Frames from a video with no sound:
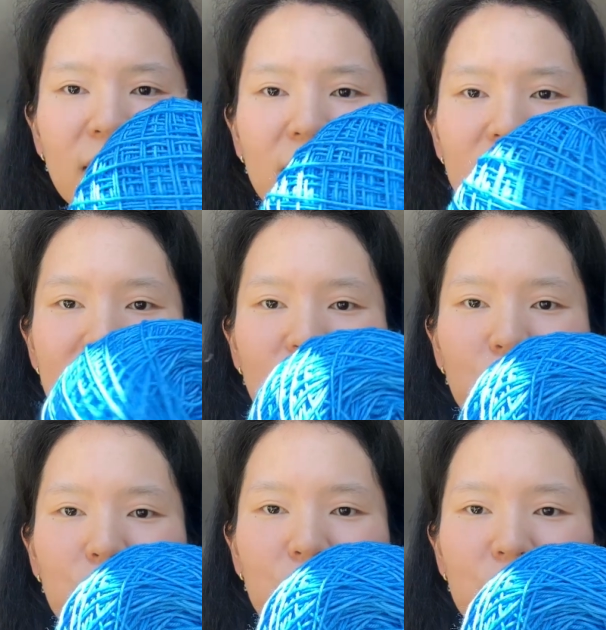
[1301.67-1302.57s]
it's so
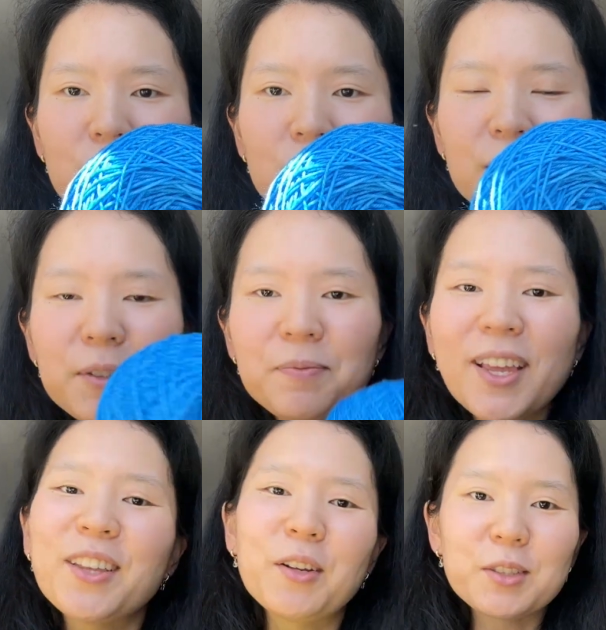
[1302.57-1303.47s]
beautiful.
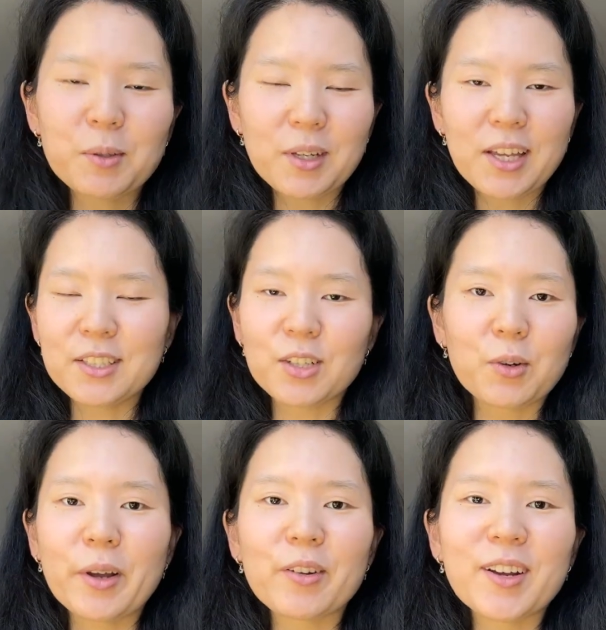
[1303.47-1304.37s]
And also the kids are
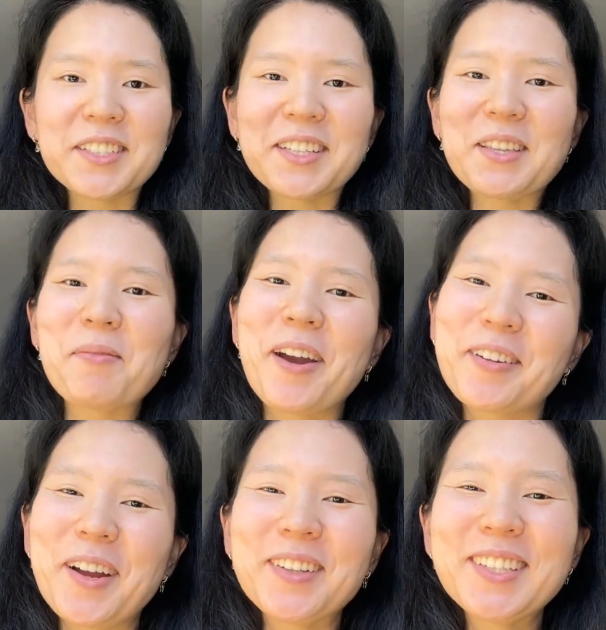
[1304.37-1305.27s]
going crazy in the
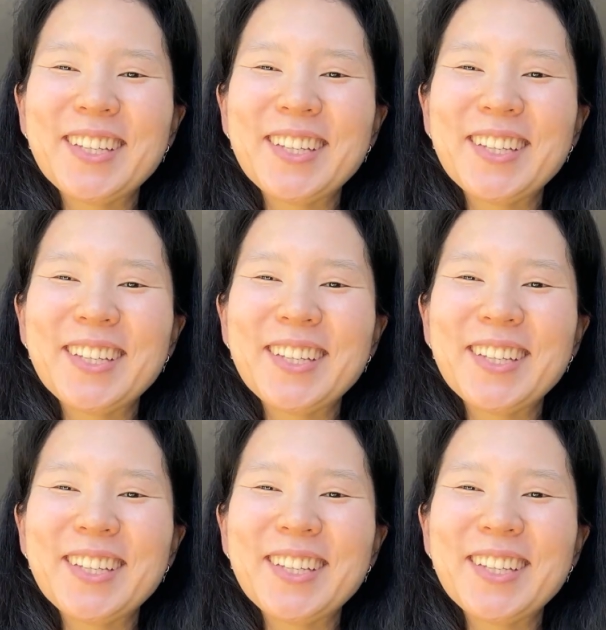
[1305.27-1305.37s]
background.